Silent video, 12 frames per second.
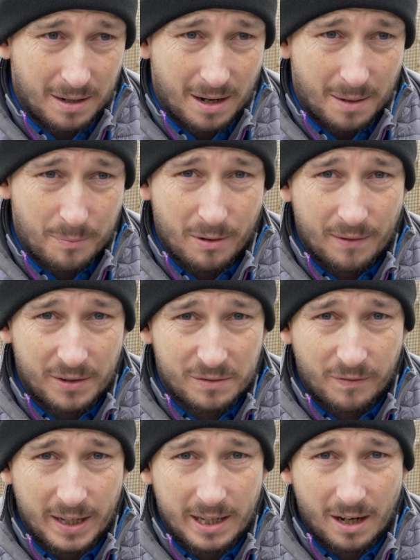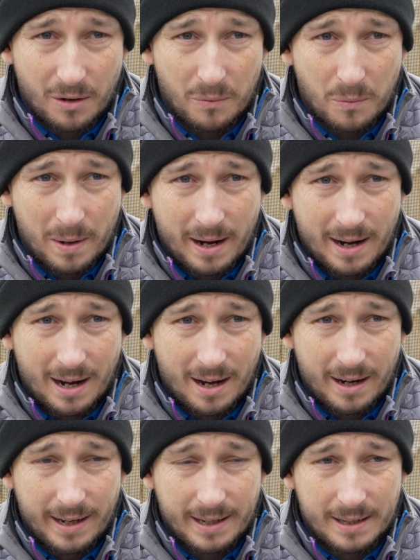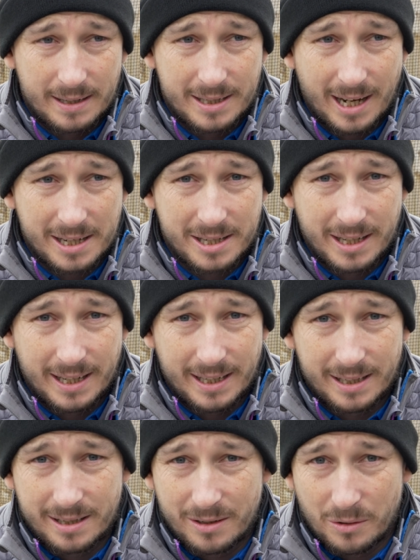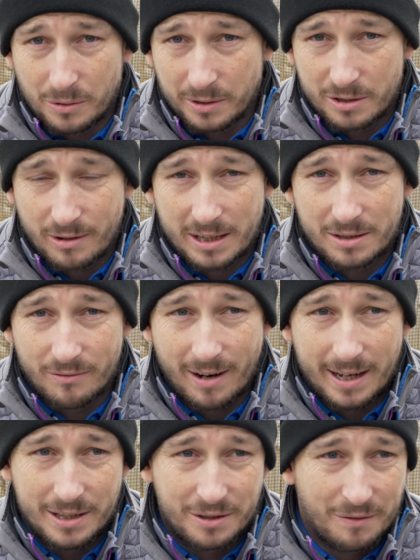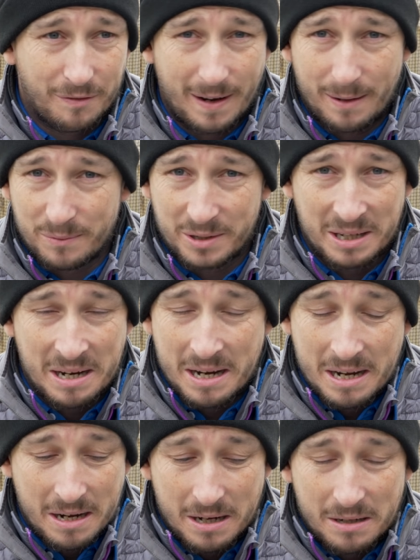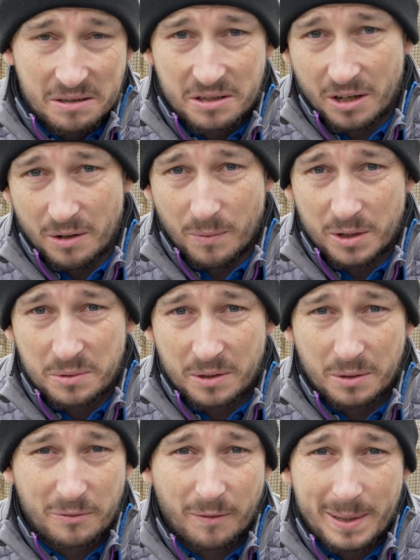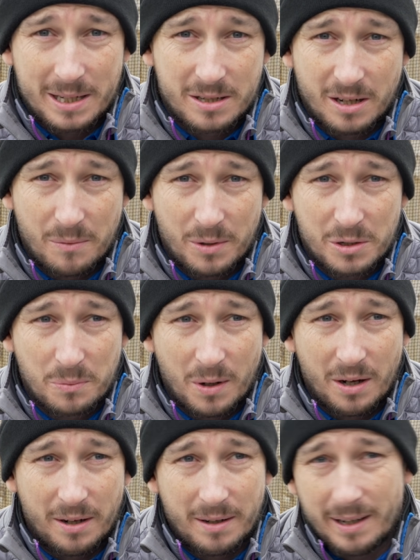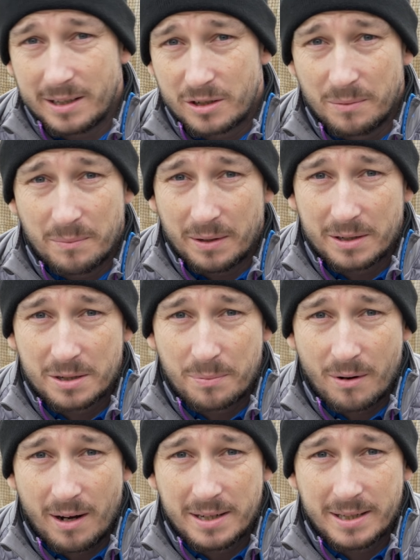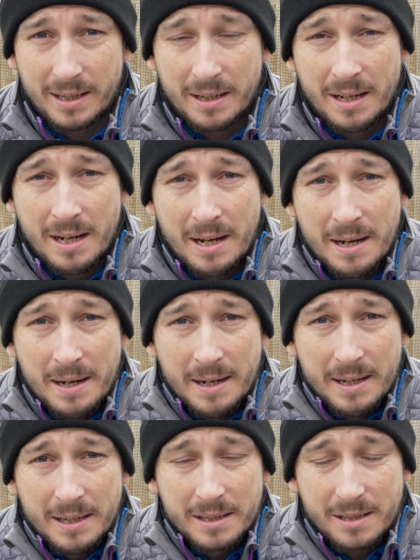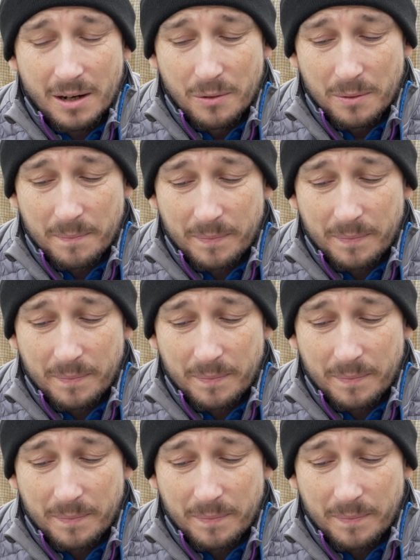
a previous video where I tested all the Strixon range and found certain ones were good for me and certain ones weren't, and some were surprising. So